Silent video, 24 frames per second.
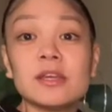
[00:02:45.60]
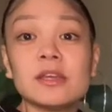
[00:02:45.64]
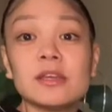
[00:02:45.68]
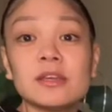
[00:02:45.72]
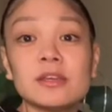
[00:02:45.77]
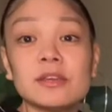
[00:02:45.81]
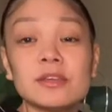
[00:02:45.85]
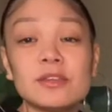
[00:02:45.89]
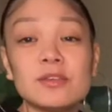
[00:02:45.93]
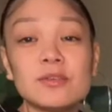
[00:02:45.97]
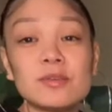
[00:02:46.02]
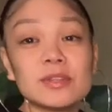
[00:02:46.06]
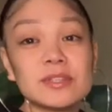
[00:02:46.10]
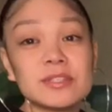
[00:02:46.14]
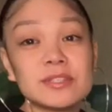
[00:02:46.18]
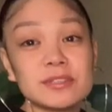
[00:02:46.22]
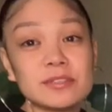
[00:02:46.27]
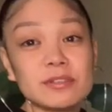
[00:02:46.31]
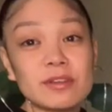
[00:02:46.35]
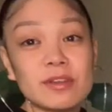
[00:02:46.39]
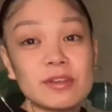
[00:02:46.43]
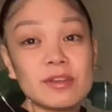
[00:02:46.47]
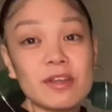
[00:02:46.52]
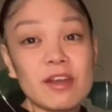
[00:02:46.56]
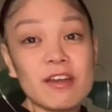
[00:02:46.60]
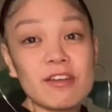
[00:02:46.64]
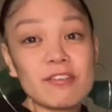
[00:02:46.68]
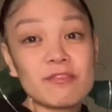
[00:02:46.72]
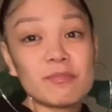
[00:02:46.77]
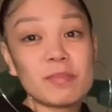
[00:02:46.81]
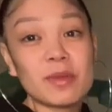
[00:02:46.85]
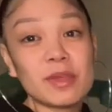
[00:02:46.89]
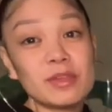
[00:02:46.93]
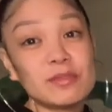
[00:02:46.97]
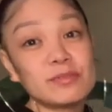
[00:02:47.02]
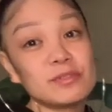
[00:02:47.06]
you can start
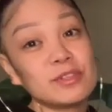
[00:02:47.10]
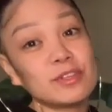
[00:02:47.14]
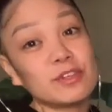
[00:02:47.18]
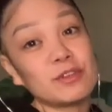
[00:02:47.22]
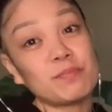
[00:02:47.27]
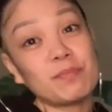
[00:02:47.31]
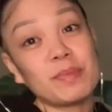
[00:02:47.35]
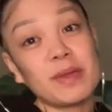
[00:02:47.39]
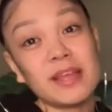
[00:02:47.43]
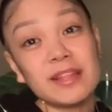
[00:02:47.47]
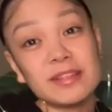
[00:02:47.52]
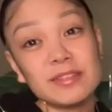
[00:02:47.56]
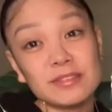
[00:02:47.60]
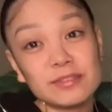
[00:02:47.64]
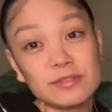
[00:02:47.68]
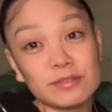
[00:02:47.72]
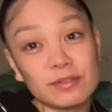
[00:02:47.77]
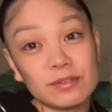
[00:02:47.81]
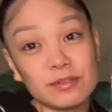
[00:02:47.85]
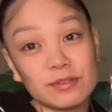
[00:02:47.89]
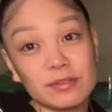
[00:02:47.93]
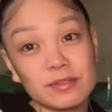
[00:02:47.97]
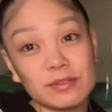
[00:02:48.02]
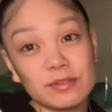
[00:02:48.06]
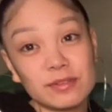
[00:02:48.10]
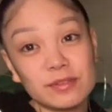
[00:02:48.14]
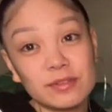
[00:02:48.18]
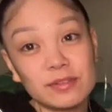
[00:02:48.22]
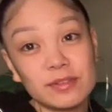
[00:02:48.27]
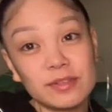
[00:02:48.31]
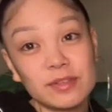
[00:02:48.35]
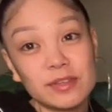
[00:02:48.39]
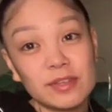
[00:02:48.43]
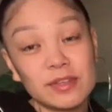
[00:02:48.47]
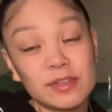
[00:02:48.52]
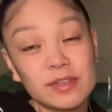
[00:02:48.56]
off by using your pencil
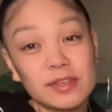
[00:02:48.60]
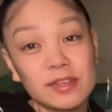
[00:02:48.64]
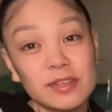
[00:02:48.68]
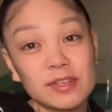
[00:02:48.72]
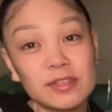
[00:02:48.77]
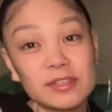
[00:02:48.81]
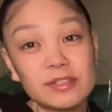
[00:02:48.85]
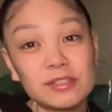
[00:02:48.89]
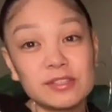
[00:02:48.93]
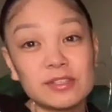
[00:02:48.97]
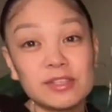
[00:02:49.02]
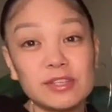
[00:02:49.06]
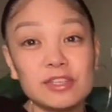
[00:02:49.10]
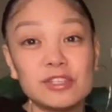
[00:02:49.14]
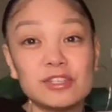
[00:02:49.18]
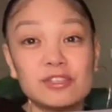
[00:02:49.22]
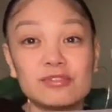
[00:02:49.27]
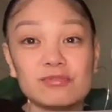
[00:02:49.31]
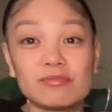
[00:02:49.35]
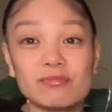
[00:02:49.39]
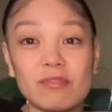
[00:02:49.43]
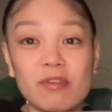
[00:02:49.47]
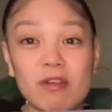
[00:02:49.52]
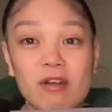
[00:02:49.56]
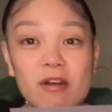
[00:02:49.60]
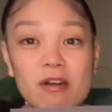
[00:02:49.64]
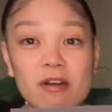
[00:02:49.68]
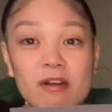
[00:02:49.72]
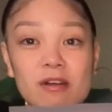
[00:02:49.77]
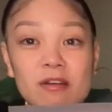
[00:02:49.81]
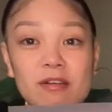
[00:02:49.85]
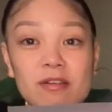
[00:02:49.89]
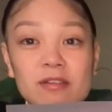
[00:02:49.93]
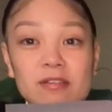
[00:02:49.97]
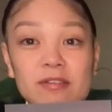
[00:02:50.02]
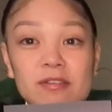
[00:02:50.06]
to
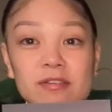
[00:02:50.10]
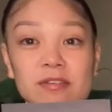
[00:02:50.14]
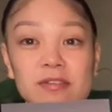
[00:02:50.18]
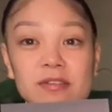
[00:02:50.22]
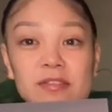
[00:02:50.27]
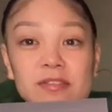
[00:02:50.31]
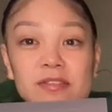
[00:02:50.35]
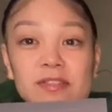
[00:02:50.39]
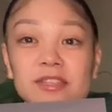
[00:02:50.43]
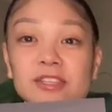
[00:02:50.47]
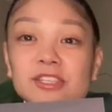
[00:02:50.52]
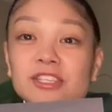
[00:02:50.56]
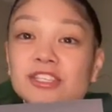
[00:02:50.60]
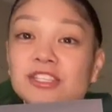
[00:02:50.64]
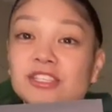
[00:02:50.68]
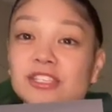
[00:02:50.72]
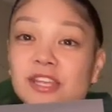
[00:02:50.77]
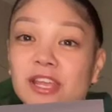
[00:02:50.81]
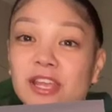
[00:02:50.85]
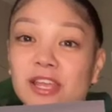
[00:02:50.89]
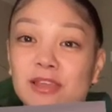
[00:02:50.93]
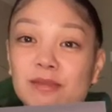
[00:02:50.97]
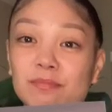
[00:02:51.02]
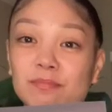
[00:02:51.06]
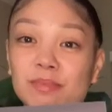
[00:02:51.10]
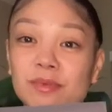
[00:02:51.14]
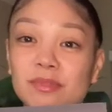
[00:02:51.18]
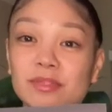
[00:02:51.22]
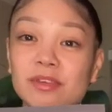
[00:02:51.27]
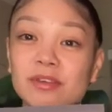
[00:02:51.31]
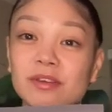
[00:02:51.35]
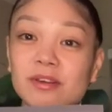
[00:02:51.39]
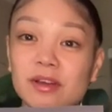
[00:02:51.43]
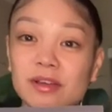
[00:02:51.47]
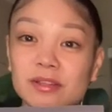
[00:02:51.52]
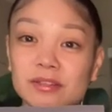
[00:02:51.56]
draw the shape and
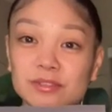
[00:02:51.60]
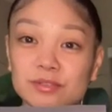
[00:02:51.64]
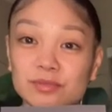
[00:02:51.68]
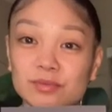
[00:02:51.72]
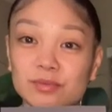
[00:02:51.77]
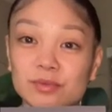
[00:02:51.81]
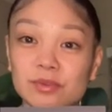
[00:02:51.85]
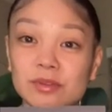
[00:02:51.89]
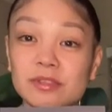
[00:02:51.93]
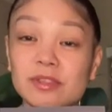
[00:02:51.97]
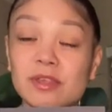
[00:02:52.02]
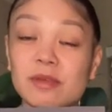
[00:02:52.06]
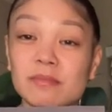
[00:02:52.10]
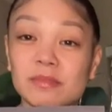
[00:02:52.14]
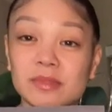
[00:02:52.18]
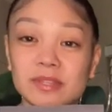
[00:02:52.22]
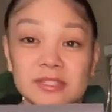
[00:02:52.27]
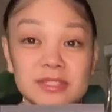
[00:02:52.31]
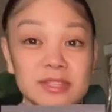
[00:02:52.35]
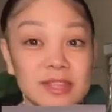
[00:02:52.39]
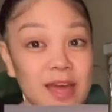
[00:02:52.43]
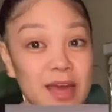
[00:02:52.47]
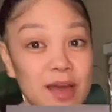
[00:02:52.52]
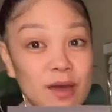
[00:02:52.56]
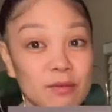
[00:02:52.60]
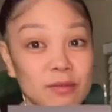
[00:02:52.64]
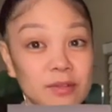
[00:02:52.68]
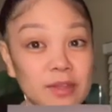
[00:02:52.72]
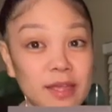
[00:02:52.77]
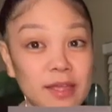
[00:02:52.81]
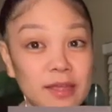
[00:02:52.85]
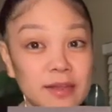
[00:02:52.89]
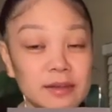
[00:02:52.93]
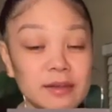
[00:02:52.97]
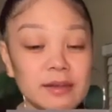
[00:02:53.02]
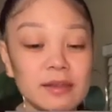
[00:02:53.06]
the contour, that means the
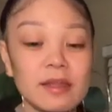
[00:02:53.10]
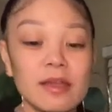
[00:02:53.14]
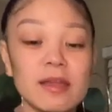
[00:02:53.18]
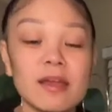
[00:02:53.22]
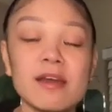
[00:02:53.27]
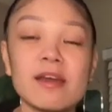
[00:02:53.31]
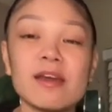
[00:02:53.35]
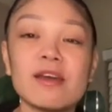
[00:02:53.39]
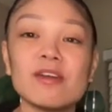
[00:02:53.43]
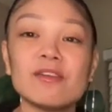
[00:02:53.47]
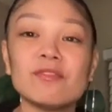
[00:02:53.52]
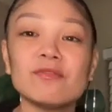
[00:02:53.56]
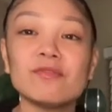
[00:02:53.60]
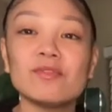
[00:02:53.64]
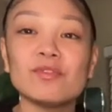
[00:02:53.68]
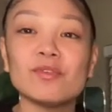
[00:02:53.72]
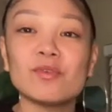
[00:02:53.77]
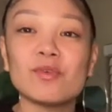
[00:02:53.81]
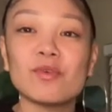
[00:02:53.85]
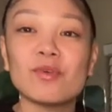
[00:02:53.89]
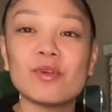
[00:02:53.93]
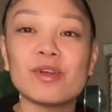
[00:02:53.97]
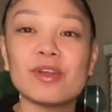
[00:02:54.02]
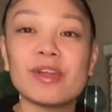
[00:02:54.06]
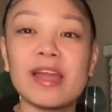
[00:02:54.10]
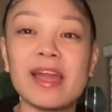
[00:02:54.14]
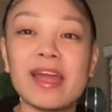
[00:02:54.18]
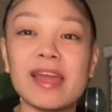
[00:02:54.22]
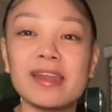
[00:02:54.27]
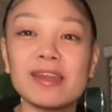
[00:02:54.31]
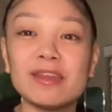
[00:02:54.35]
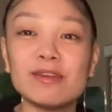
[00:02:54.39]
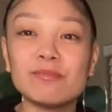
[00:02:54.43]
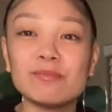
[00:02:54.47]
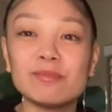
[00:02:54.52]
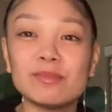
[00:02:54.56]
outline of your
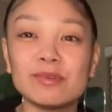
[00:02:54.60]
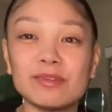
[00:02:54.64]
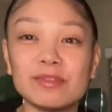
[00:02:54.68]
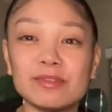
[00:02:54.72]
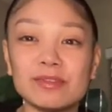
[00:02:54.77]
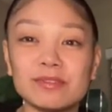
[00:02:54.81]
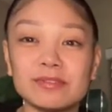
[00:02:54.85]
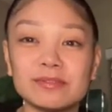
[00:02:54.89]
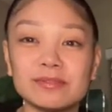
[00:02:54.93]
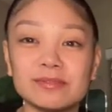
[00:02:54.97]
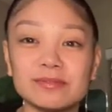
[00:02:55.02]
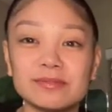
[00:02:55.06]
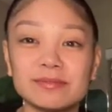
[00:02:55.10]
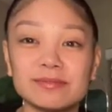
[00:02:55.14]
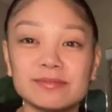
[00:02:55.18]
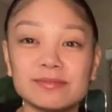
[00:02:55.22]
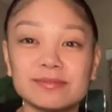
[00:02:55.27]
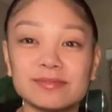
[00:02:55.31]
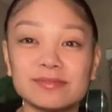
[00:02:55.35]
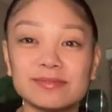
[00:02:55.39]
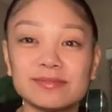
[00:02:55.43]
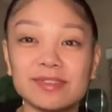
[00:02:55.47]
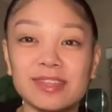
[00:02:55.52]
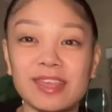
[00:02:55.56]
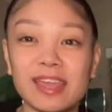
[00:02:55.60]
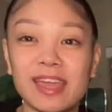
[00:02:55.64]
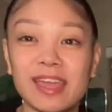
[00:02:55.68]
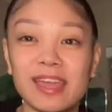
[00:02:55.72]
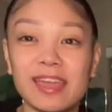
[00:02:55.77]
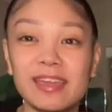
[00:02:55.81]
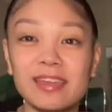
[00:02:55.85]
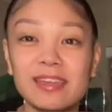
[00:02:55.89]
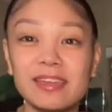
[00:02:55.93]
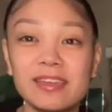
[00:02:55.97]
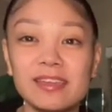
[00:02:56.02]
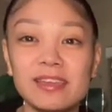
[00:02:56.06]
animal.
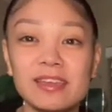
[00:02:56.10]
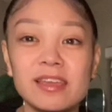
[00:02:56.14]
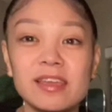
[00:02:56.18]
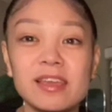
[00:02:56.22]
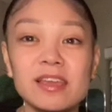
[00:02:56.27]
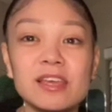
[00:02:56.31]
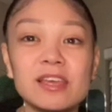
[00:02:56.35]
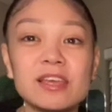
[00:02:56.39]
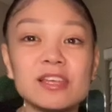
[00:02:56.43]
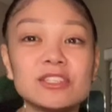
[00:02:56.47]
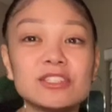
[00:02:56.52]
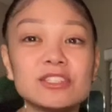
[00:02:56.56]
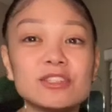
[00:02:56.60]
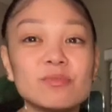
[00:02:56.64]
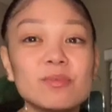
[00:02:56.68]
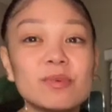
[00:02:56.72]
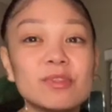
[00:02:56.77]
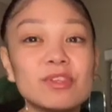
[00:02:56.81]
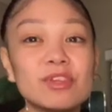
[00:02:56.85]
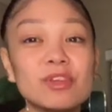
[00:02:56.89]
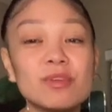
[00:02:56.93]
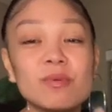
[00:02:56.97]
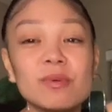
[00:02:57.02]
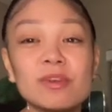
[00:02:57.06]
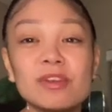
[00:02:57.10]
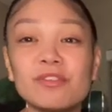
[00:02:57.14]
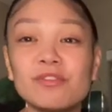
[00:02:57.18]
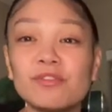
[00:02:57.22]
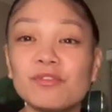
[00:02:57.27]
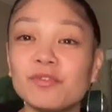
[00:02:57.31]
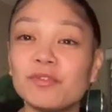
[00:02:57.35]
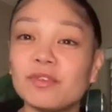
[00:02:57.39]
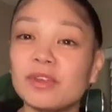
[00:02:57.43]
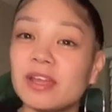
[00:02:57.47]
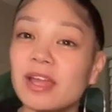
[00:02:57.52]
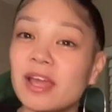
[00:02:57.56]
Okay? So whether you want to
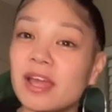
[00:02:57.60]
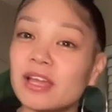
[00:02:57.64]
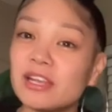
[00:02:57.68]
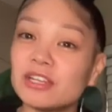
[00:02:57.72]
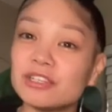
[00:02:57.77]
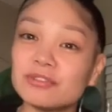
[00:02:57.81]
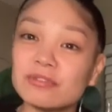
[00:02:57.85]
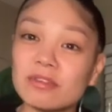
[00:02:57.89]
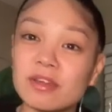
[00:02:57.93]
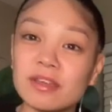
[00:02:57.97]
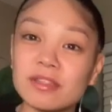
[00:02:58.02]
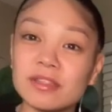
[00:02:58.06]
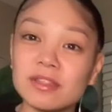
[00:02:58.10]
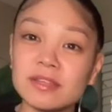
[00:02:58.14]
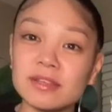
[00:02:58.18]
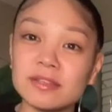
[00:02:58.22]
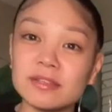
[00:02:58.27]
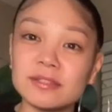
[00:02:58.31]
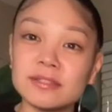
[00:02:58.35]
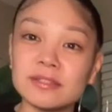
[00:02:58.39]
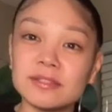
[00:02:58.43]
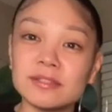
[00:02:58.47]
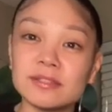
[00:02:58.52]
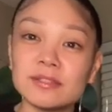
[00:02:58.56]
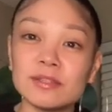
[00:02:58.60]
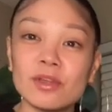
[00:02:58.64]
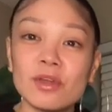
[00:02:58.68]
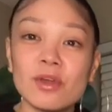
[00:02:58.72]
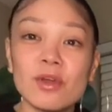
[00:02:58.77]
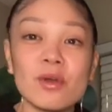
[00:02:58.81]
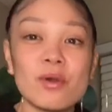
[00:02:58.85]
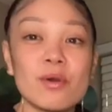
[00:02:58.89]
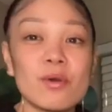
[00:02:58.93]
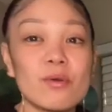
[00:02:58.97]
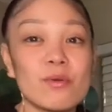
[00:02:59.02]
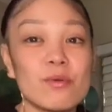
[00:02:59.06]
freehand draw this
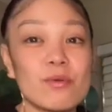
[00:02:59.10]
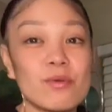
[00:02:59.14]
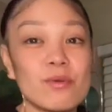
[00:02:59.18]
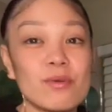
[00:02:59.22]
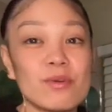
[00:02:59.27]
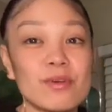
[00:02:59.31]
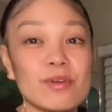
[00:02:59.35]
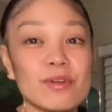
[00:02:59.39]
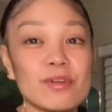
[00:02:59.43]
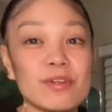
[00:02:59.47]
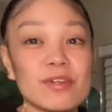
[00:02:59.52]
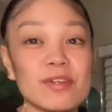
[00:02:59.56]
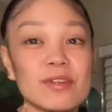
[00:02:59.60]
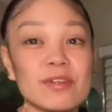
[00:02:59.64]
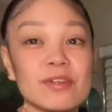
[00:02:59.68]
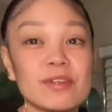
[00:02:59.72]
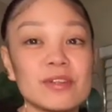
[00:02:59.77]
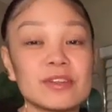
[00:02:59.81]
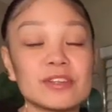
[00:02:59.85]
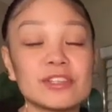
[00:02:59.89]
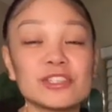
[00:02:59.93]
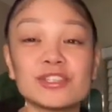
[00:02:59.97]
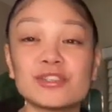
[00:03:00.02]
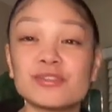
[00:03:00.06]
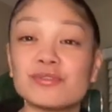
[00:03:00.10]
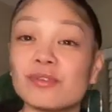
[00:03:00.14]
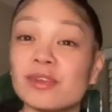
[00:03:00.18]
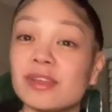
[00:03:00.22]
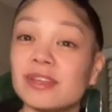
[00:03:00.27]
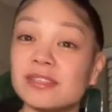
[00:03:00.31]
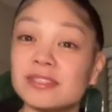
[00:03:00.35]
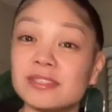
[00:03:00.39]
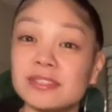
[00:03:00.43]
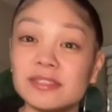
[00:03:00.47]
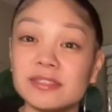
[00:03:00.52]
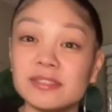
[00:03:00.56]
or
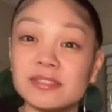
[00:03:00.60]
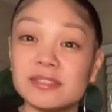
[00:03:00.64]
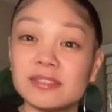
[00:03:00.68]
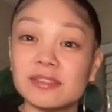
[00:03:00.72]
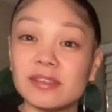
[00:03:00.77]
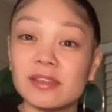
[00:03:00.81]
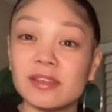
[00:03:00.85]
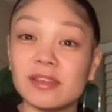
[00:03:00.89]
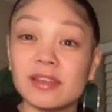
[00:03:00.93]
trace an